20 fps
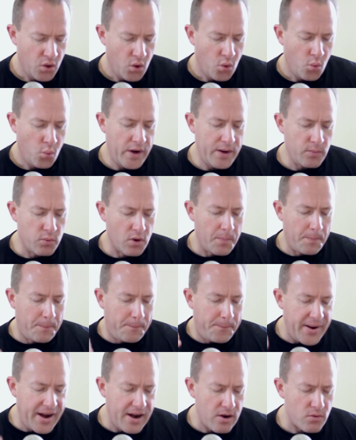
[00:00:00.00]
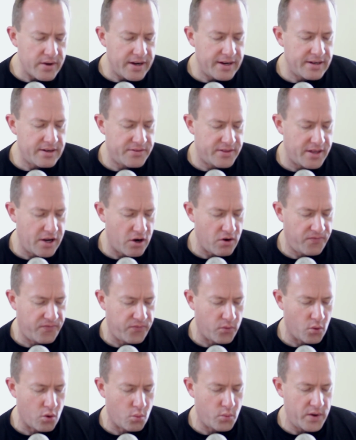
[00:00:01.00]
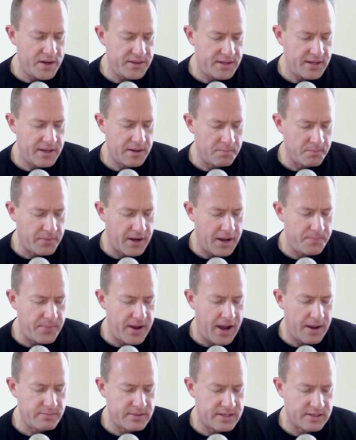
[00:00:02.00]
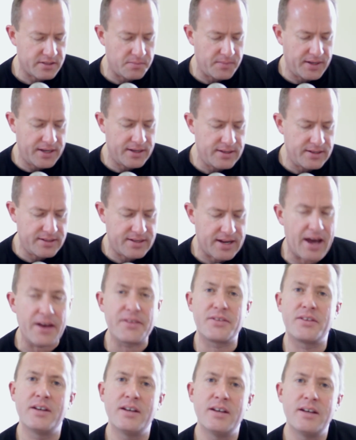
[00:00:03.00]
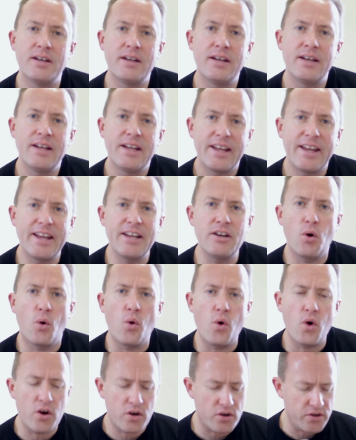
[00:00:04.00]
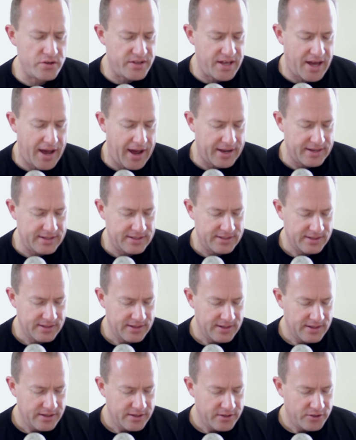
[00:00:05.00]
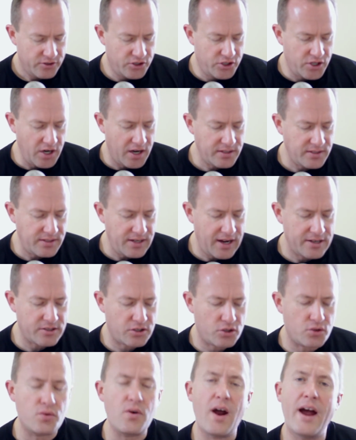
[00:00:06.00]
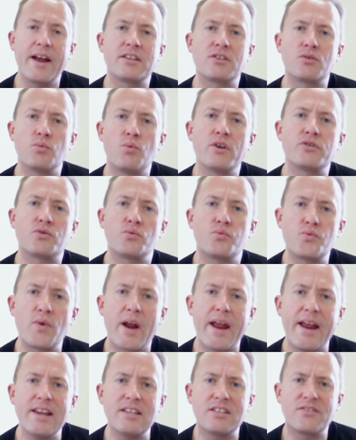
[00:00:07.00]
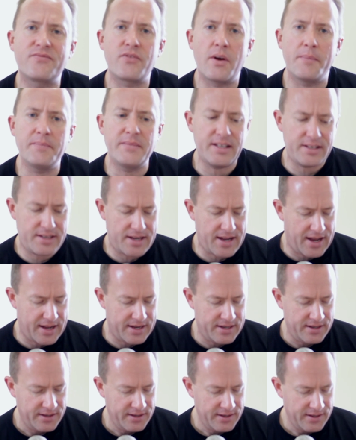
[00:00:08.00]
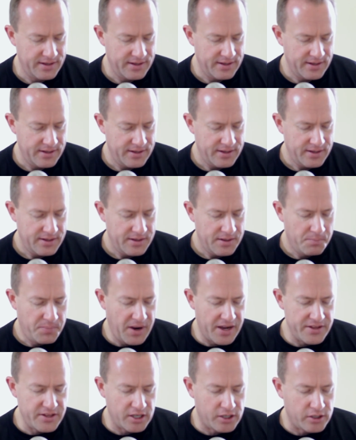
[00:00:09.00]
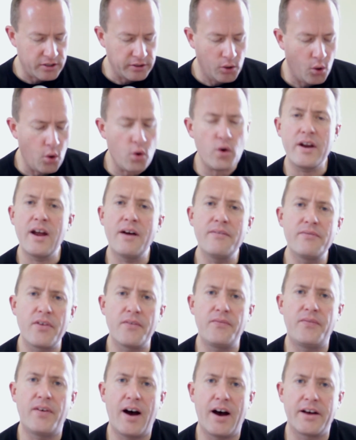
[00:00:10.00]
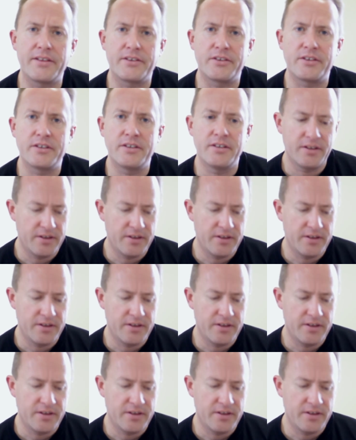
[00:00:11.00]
We were buried, therefore, with him by baptism into death, in order that, just as Christ was raised from the dead by the glory of the Father,